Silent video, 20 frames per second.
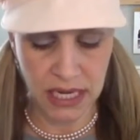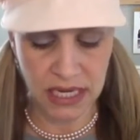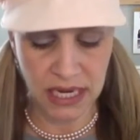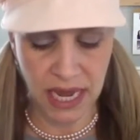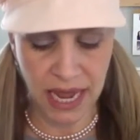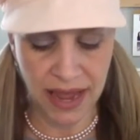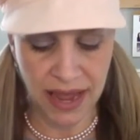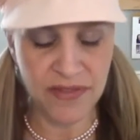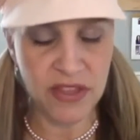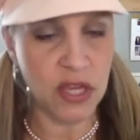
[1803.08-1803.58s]

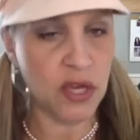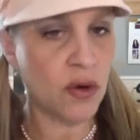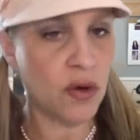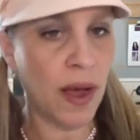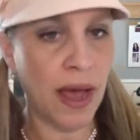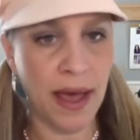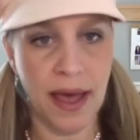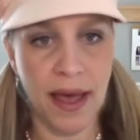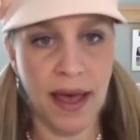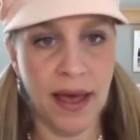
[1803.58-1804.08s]
have you
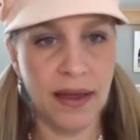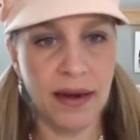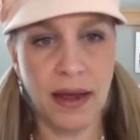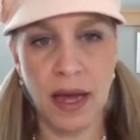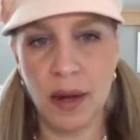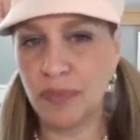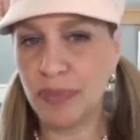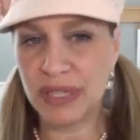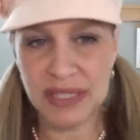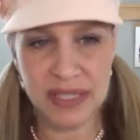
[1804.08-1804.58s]
had a
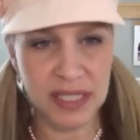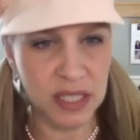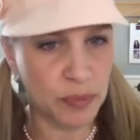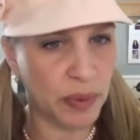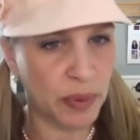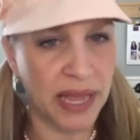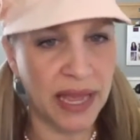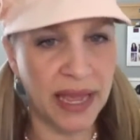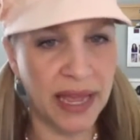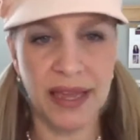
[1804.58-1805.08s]
business
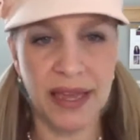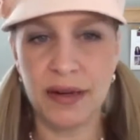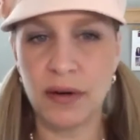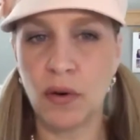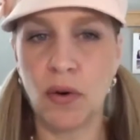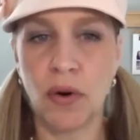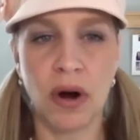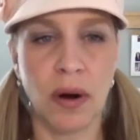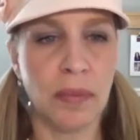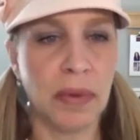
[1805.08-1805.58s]
plan
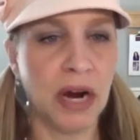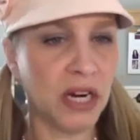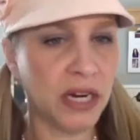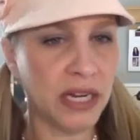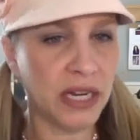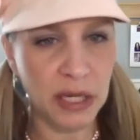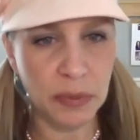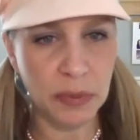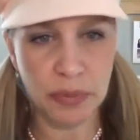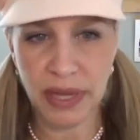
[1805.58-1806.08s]
or a
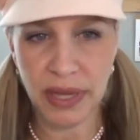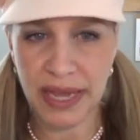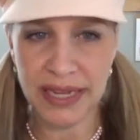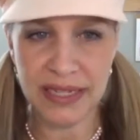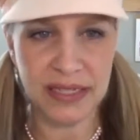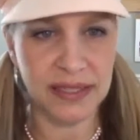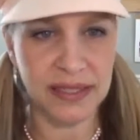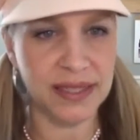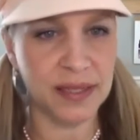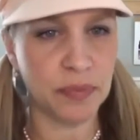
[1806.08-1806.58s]
marketing plan to
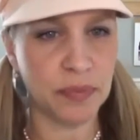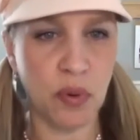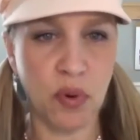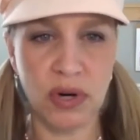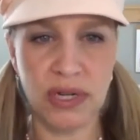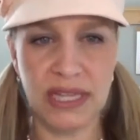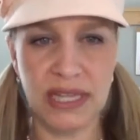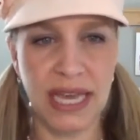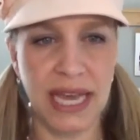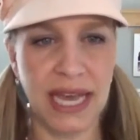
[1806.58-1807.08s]

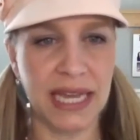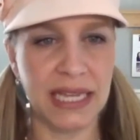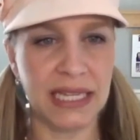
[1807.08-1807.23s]
support that?